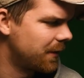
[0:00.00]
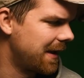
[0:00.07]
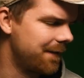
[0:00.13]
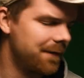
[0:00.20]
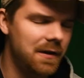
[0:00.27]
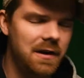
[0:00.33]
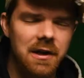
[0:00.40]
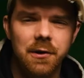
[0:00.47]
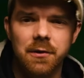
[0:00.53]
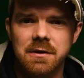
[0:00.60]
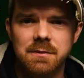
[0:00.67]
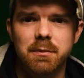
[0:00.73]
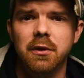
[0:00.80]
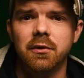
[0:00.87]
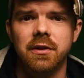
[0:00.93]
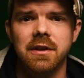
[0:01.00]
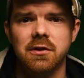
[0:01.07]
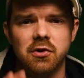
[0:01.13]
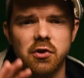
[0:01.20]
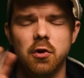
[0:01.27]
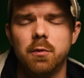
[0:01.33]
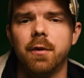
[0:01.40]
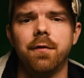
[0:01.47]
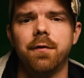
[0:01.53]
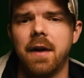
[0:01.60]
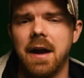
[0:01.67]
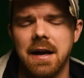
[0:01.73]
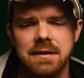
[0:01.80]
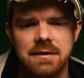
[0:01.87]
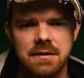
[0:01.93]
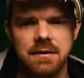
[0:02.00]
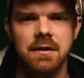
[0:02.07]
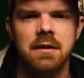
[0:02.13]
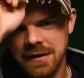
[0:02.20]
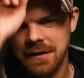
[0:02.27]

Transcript: for that video is building super fast.